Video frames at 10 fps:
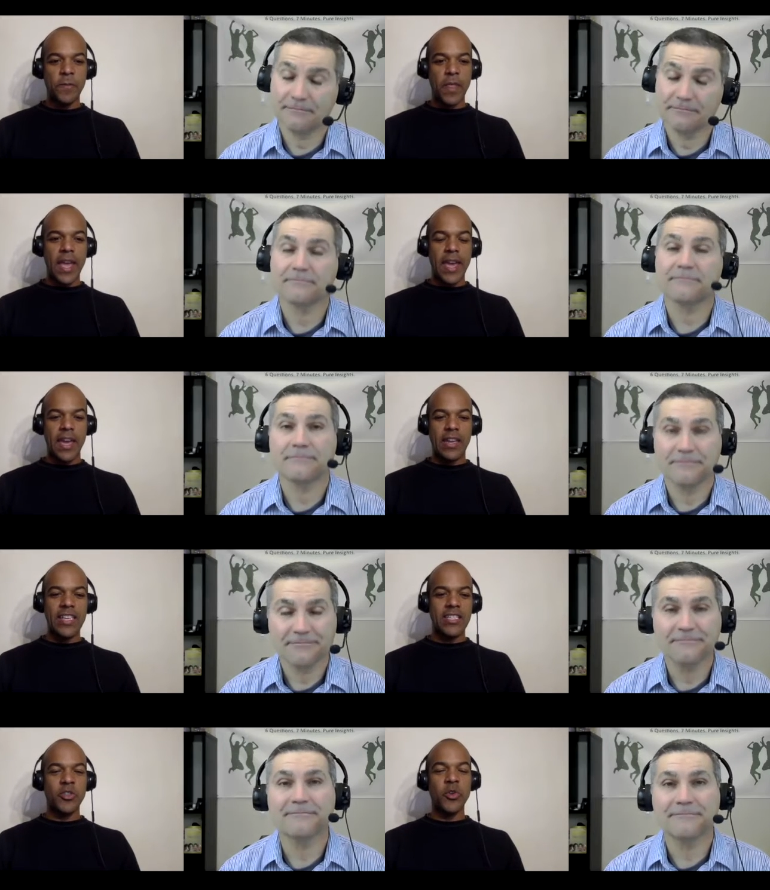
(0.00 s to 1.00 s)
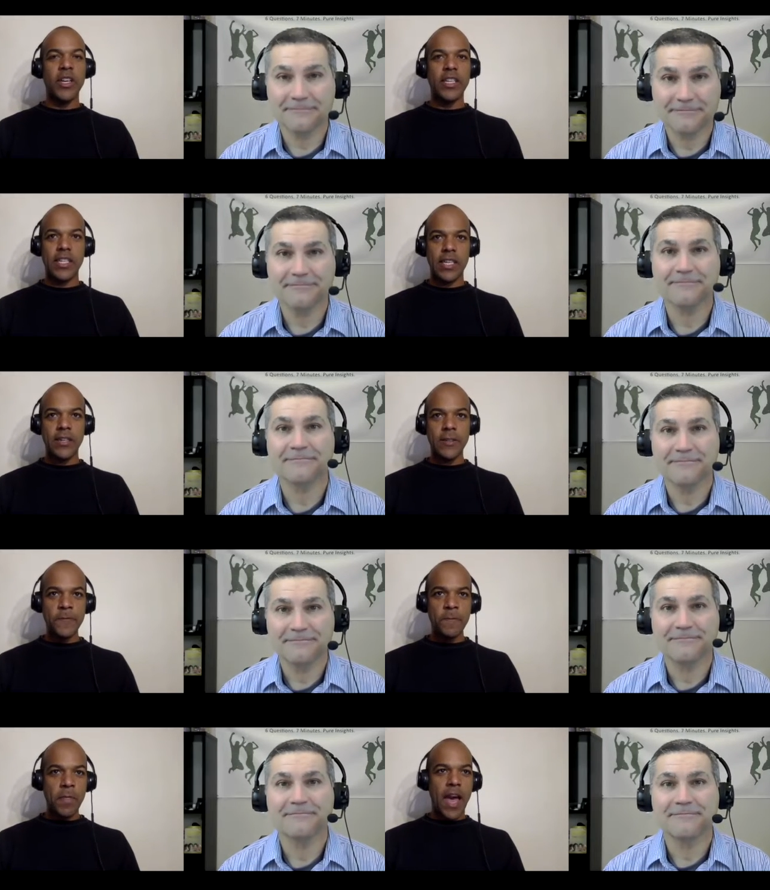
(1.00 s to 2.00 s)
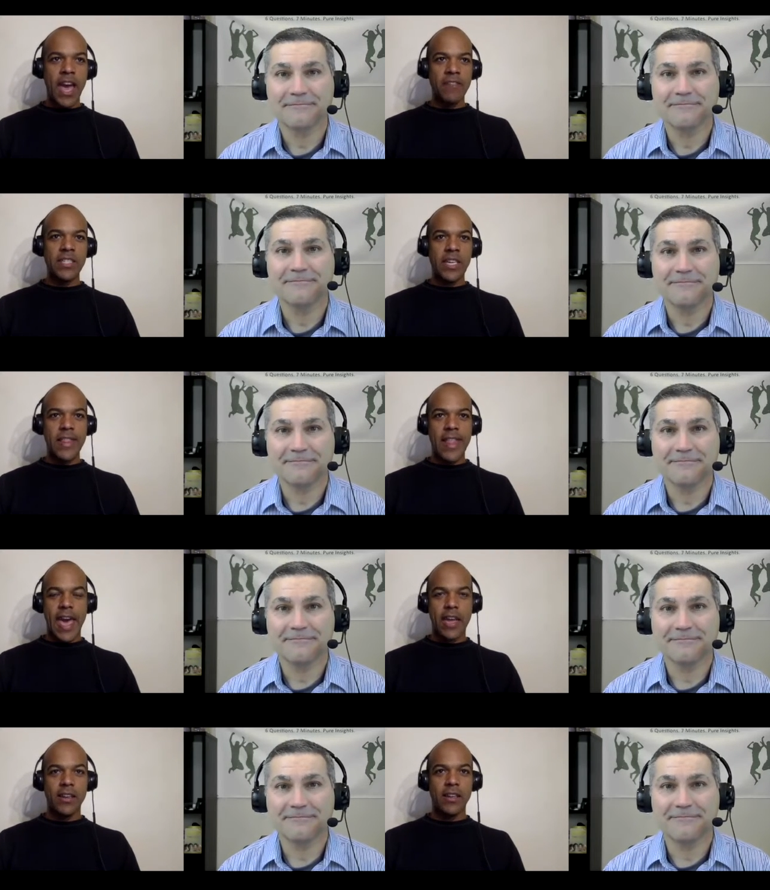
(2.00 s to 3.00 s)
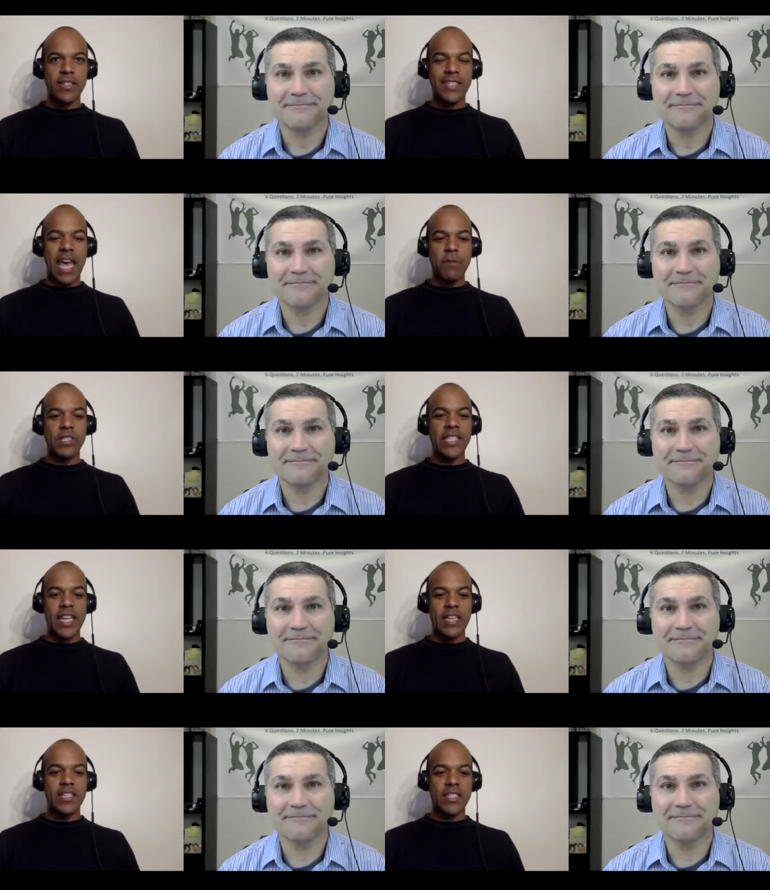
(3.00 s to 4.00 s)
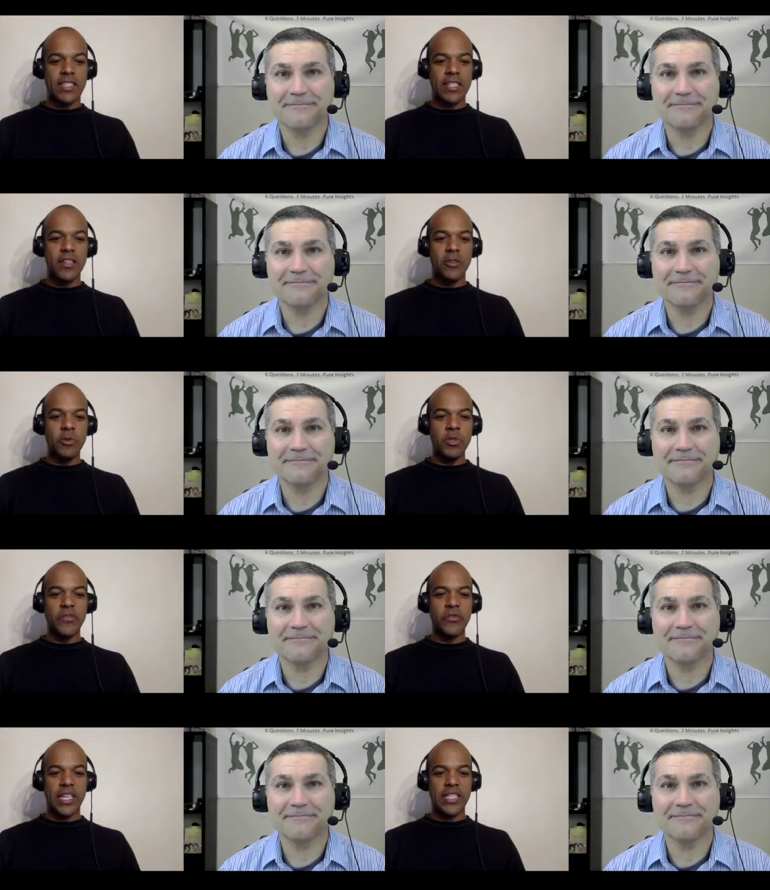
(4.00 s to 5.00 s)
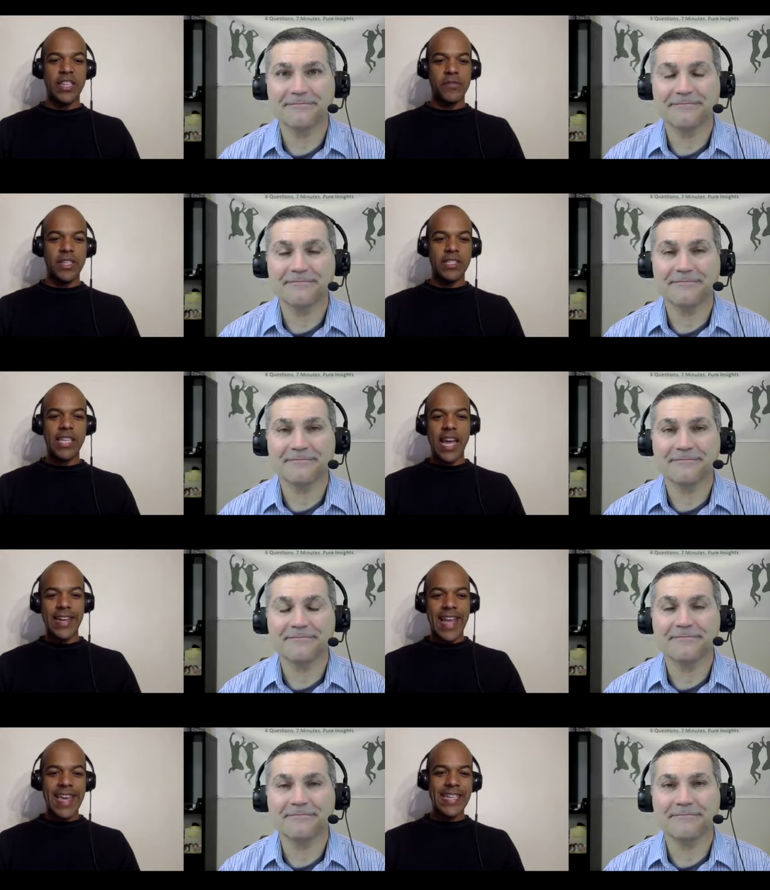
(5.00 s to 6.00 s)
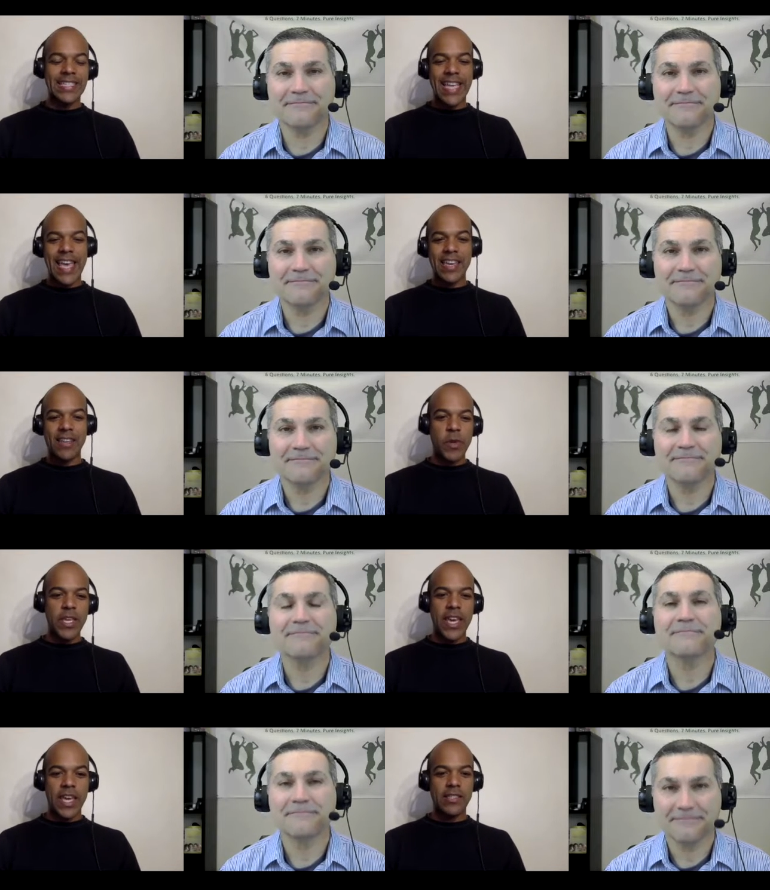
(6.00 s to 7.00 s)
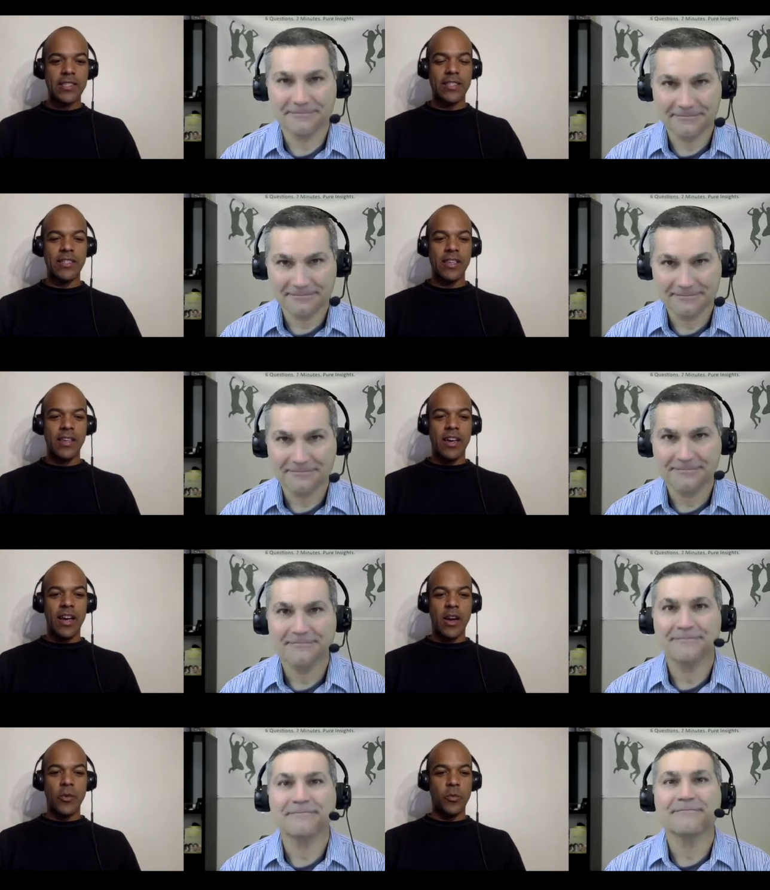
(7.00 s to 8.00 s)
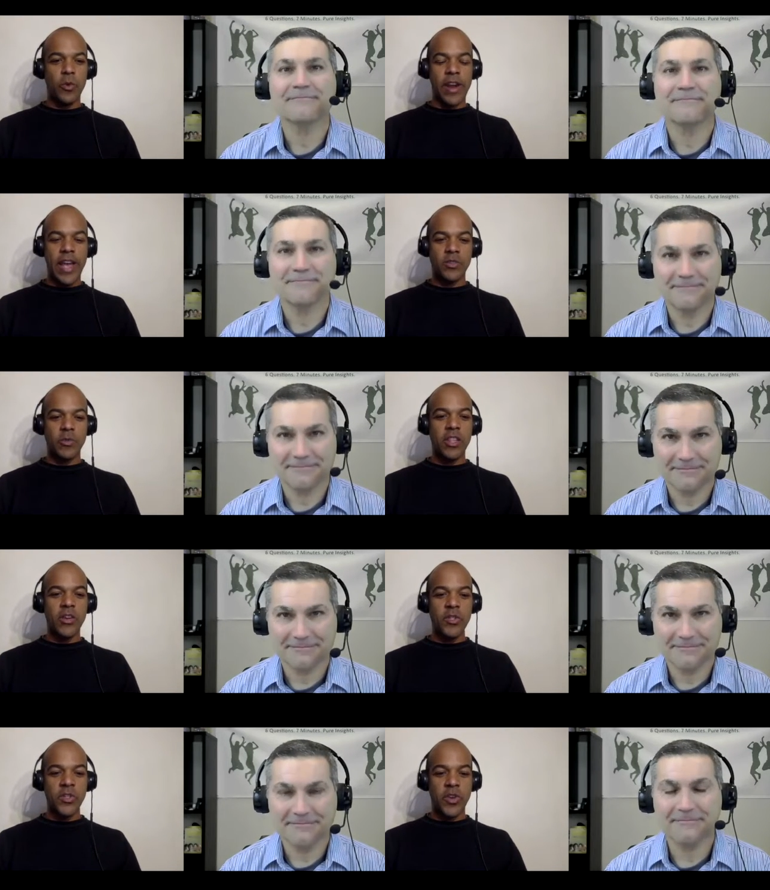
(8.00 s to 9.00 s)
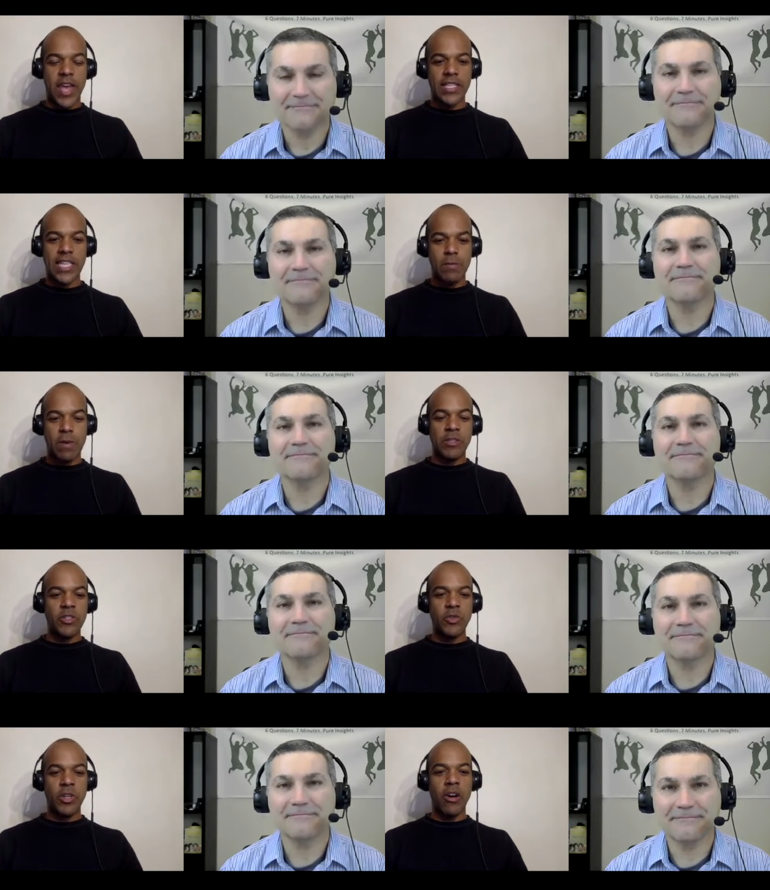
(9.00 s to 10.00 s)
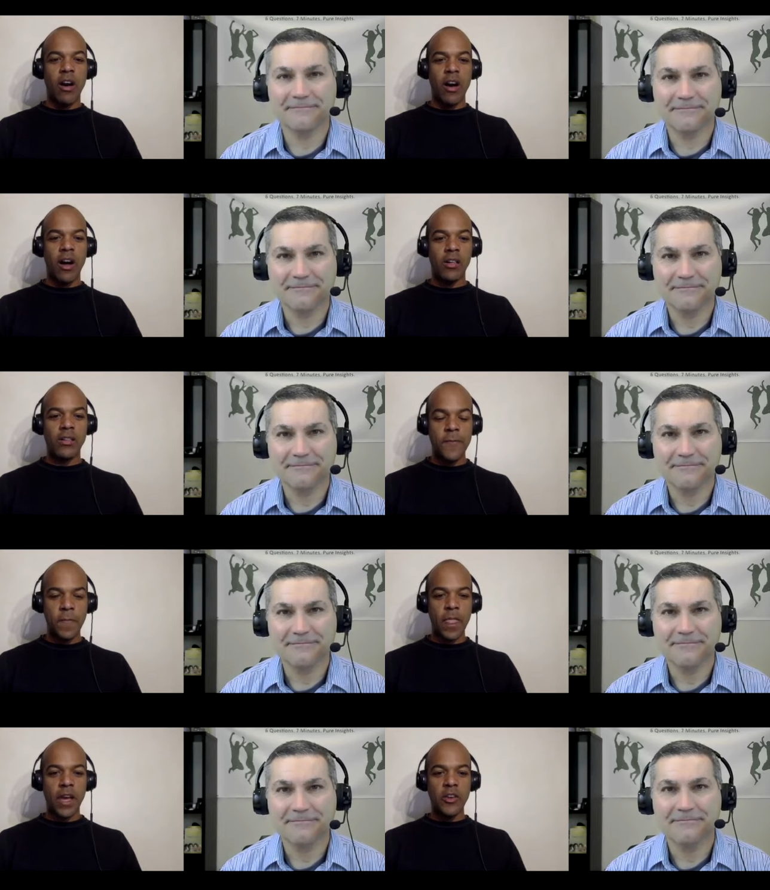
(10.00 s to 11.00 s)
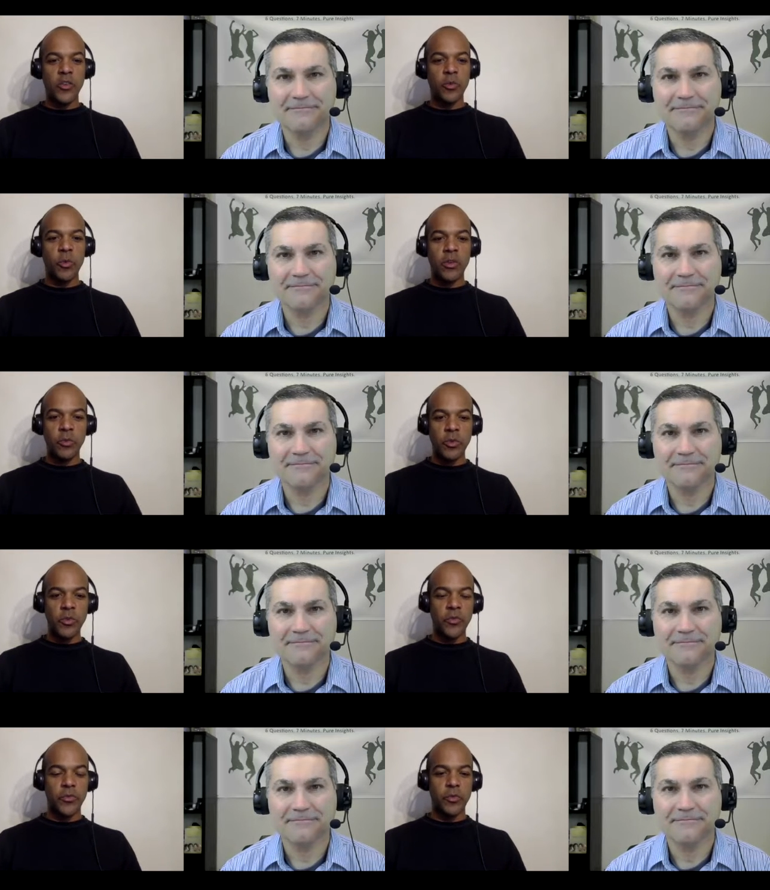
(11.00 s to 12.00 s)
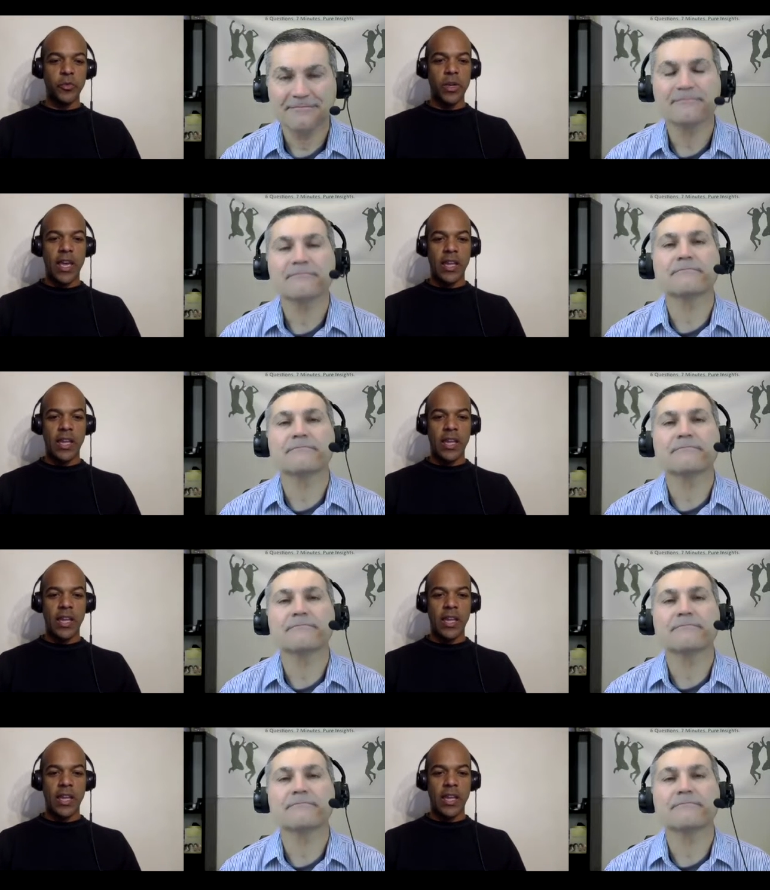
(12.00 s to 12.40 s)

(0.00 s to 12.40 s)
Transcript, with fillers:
Speaker 1: And historically, I've done that simultaneously through different activities, kind of night and day and weekends. Uh, whereas with OzoneX, I'm able to do it all under one roof and